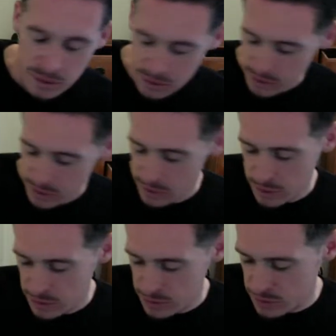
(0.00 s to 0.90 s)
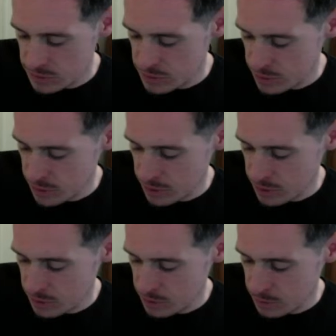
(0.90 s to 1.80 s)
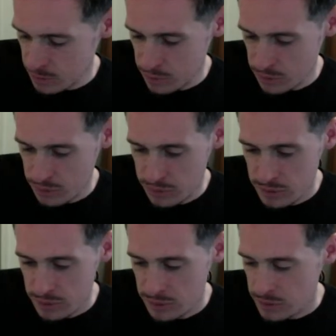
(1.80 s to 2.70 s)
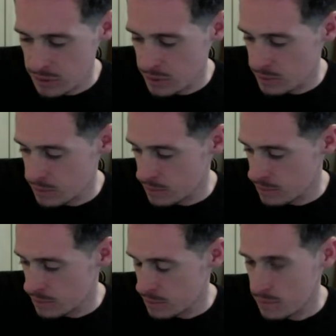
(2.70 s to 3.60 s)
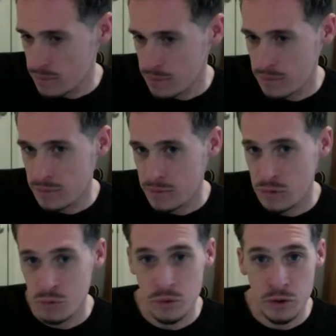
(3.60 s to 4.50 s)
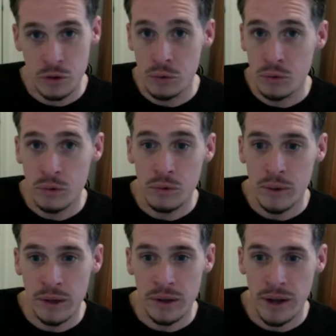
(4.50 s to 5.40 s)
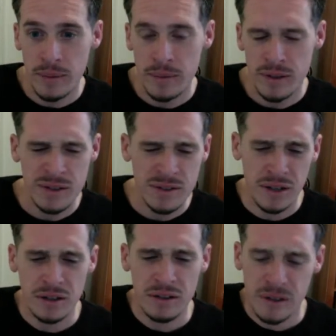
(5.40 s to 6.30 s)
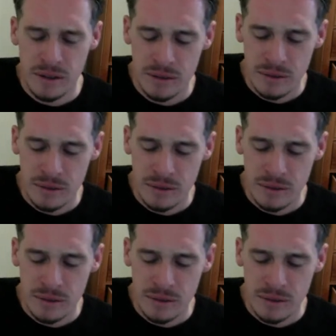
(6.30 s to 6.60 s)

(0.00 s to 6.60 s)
it's just not worth it. It was really cool while it happened. It's kind of like